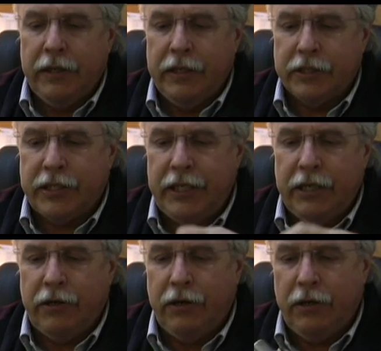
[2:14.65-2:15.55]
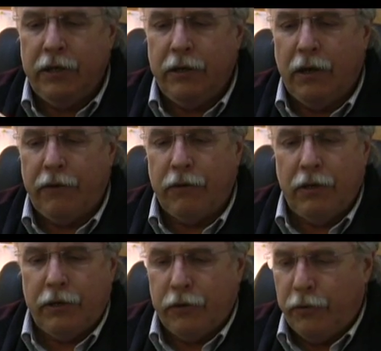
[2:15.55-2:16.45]
This here,
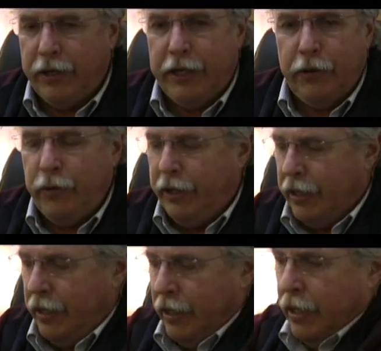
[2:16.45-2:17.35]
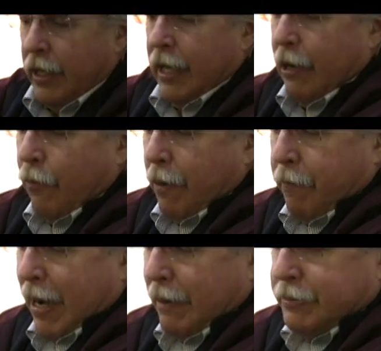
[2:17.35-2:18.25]
do the union, and what
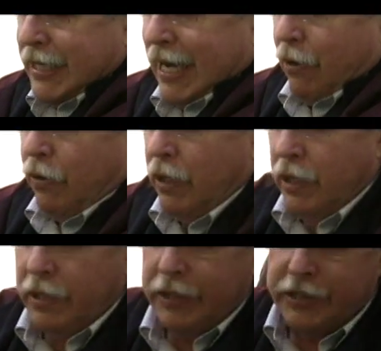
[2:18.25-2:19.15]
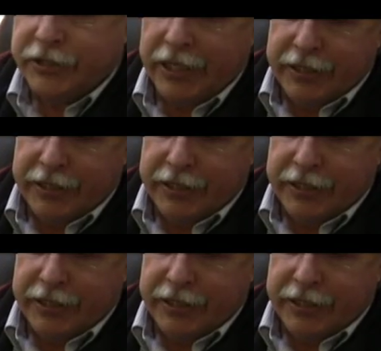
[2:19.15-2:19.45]
pops out is a